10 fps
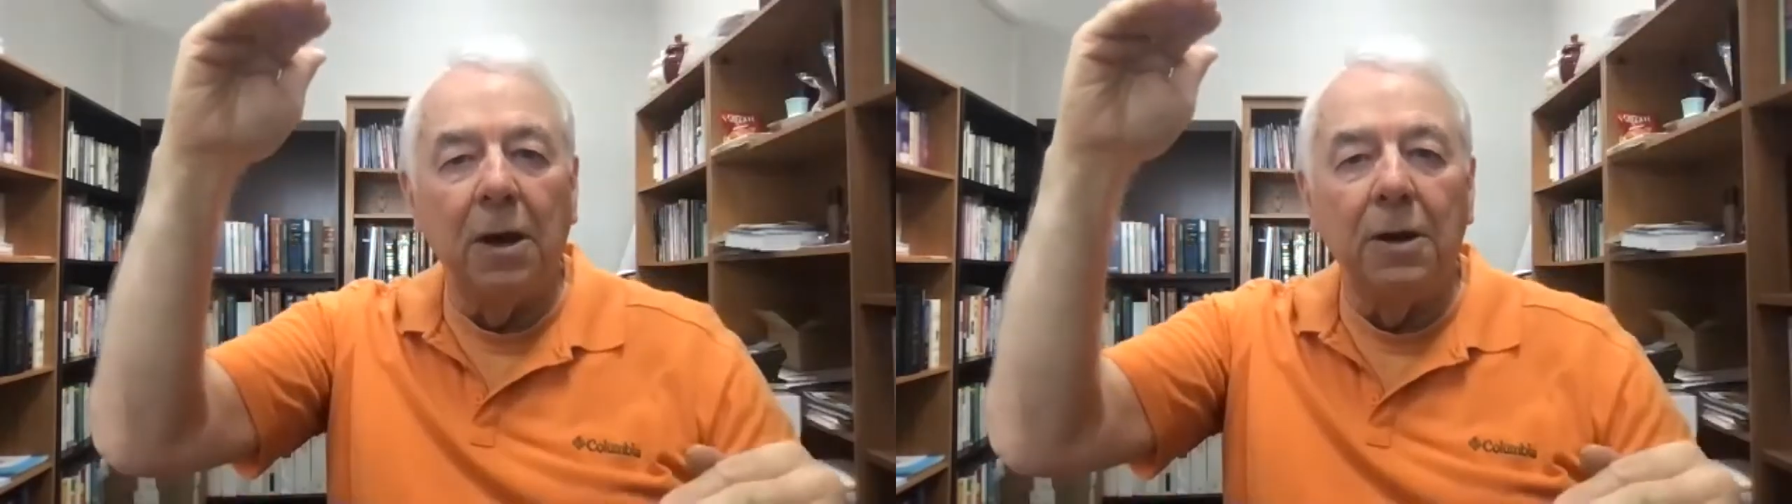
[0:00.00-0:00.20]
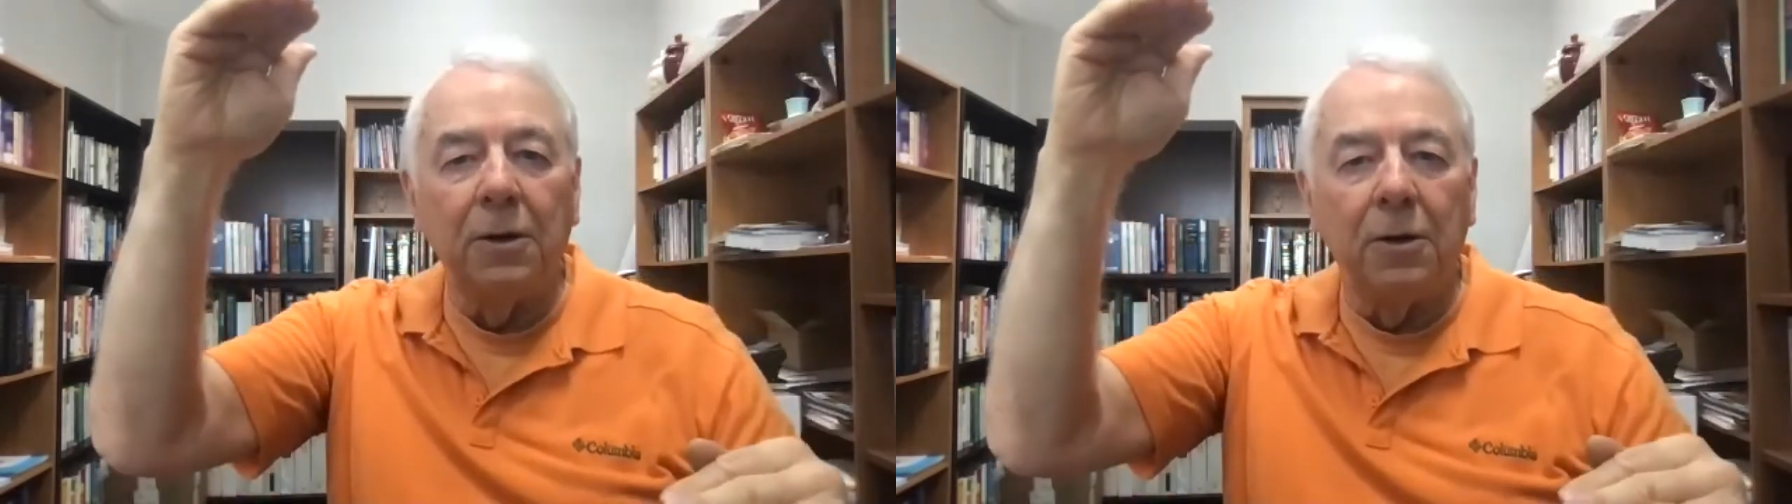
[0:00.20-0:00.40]

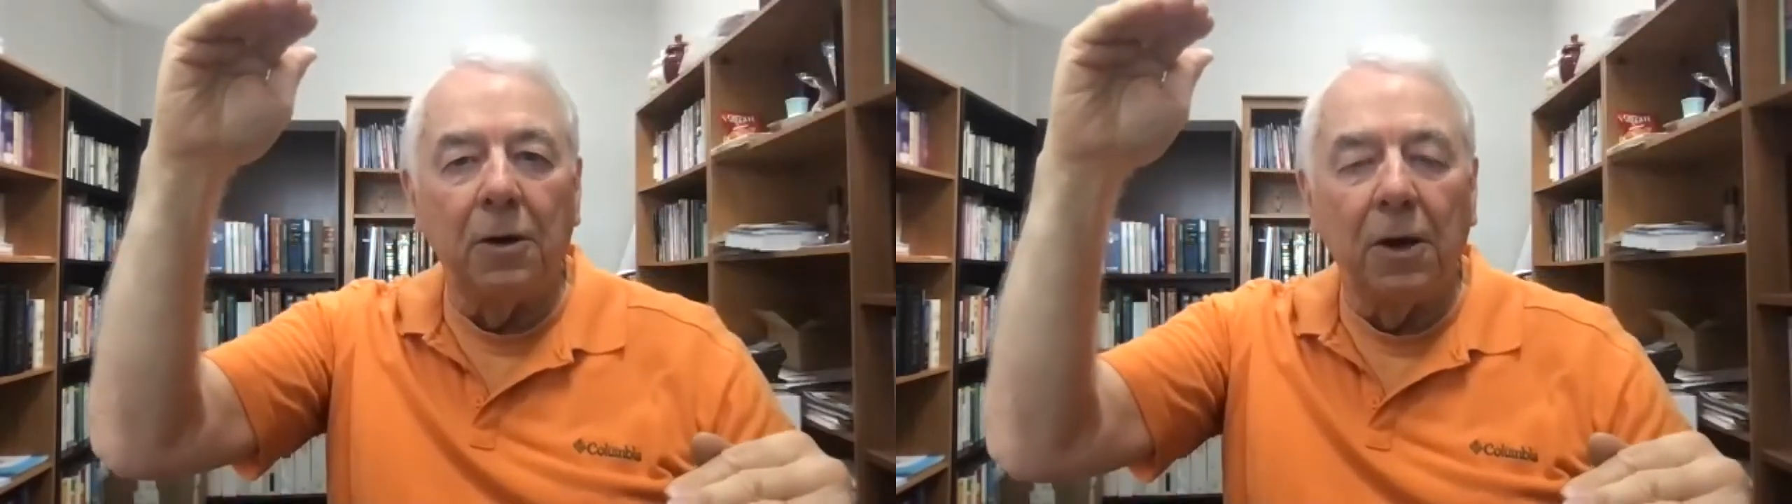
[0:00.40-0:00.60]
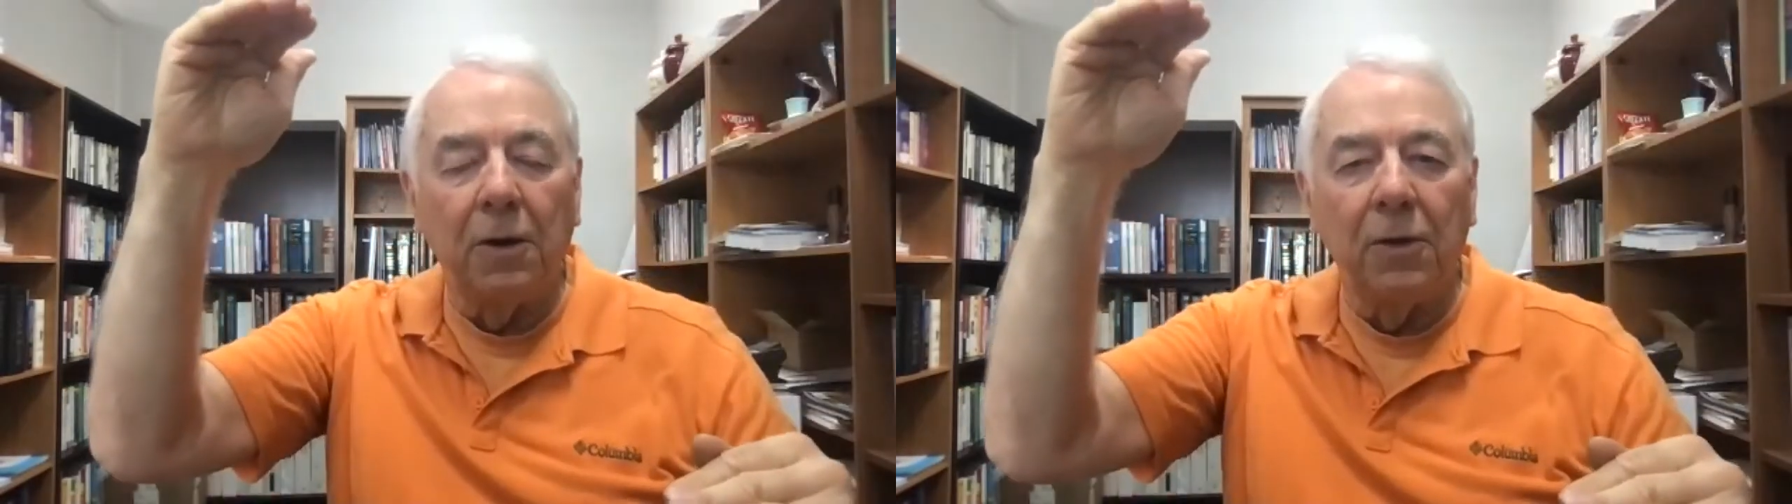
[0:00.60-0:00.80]

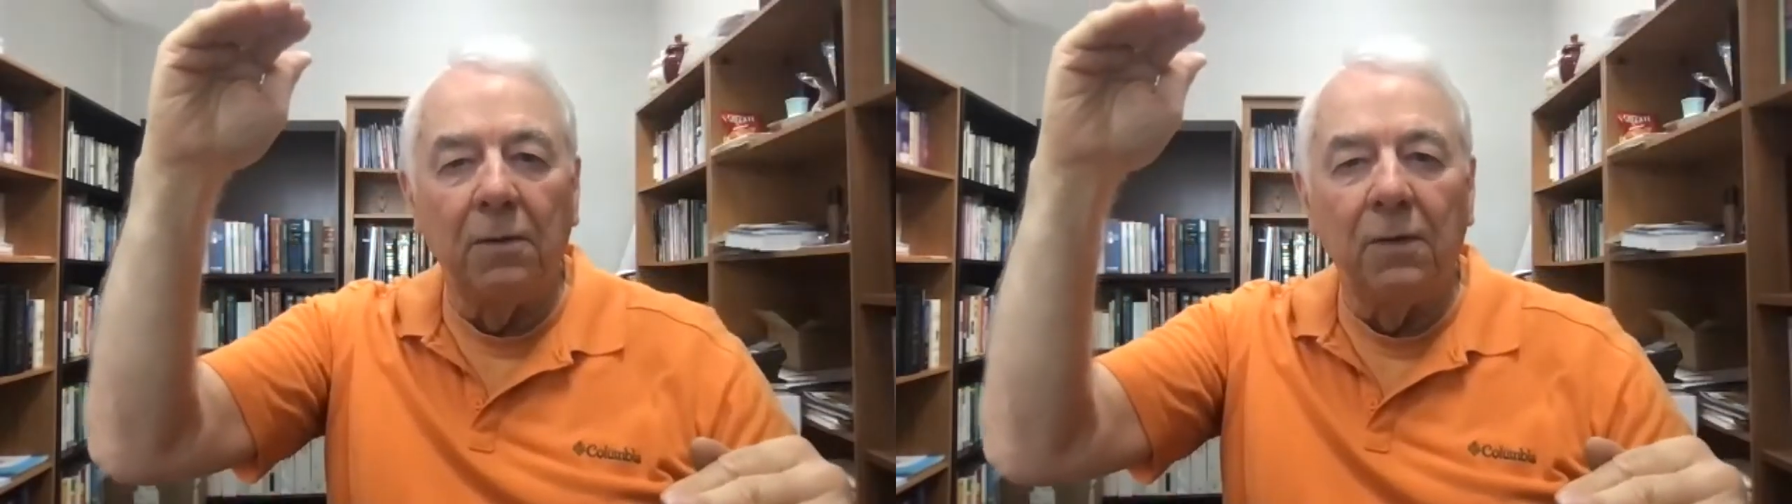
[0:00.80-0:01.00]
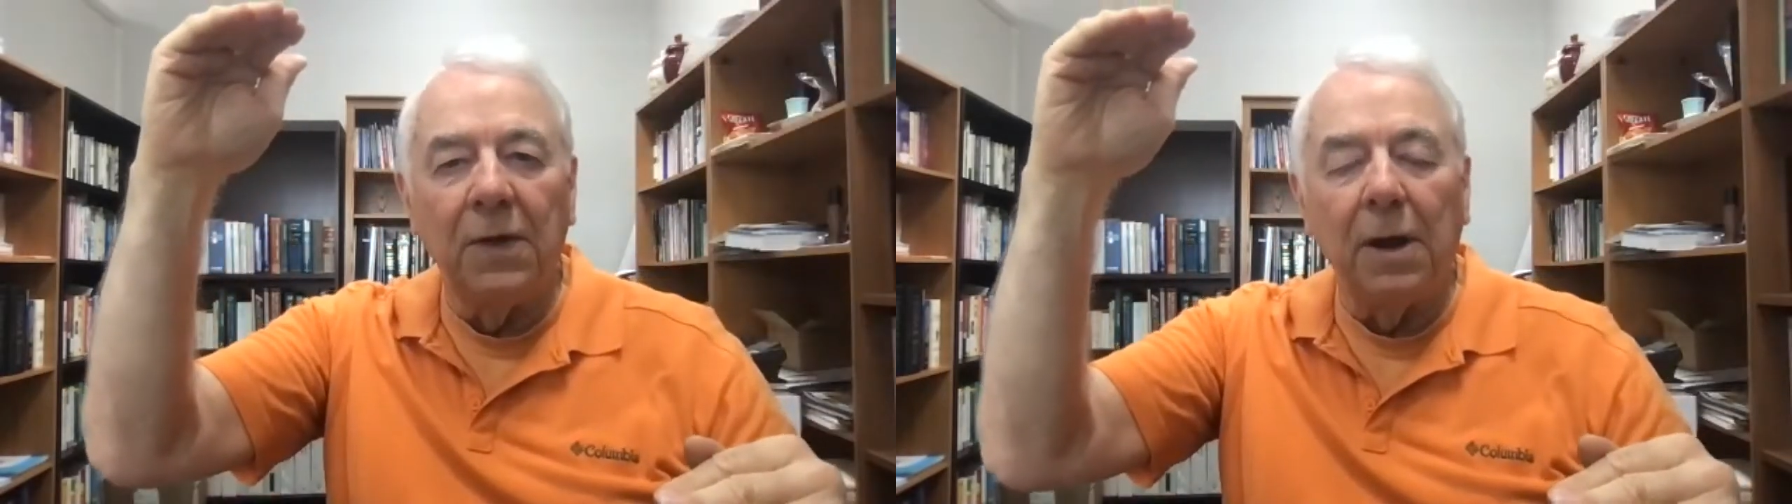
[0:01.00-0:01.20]
underloaded
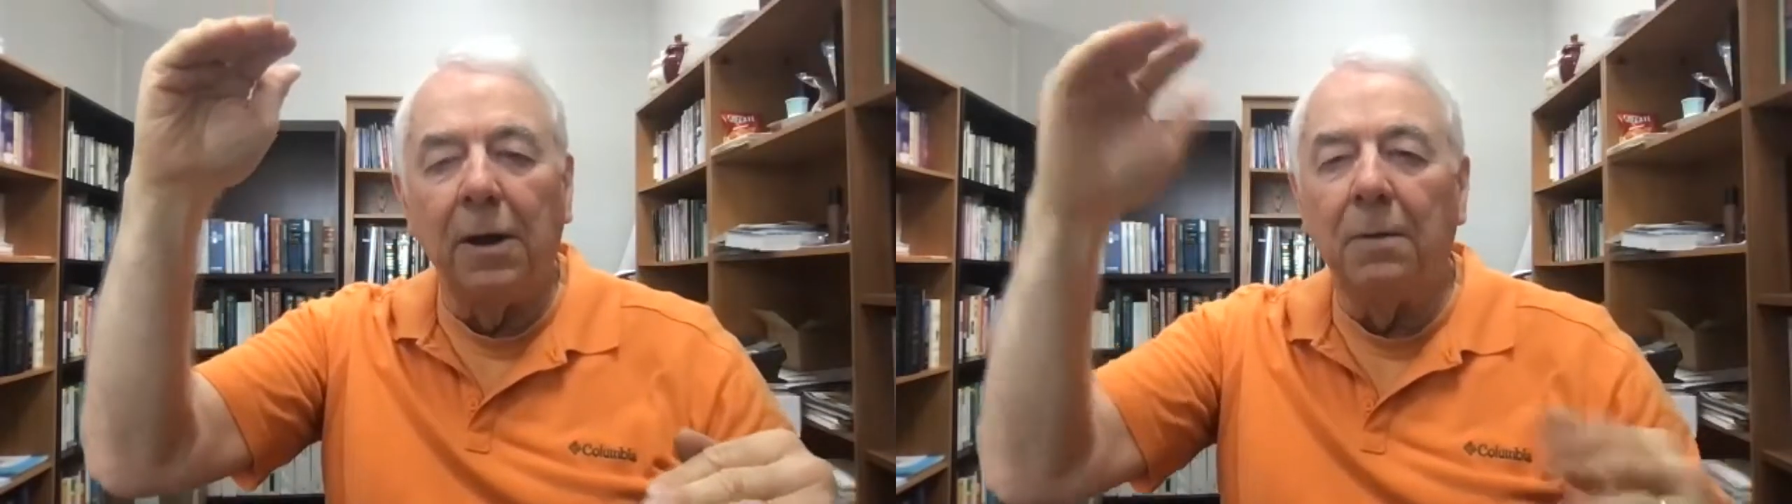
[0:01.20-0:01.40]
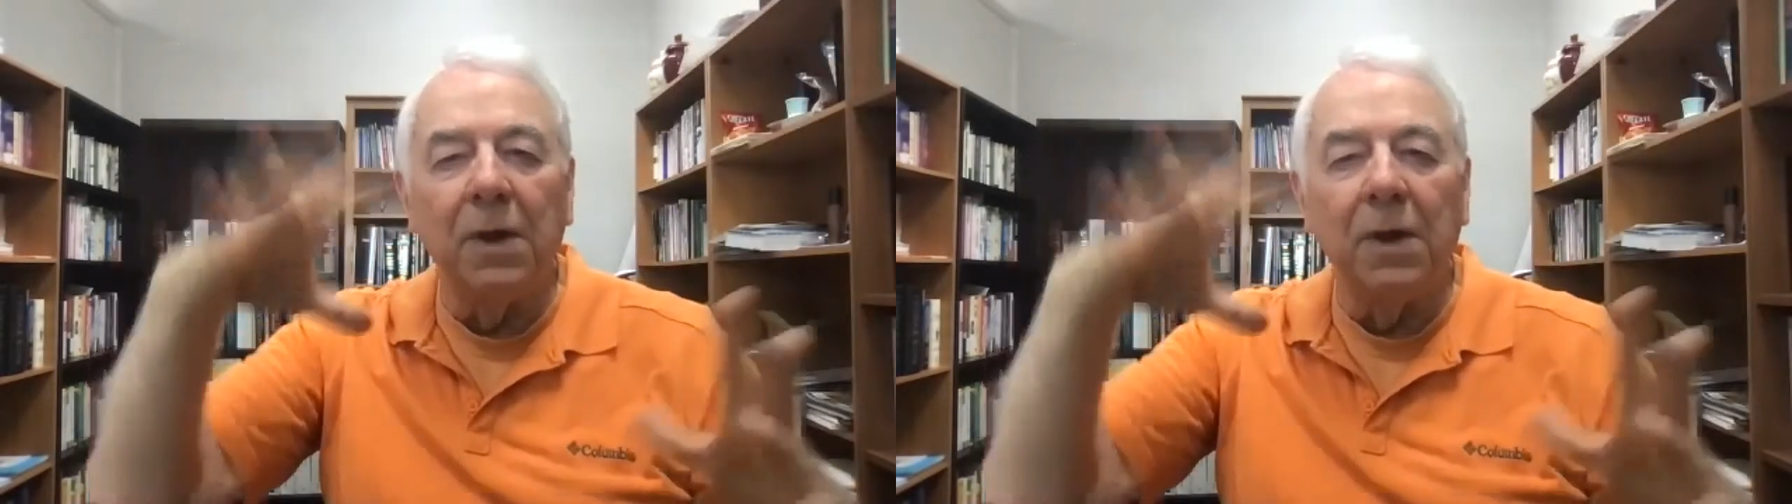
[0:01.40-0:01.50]
with iron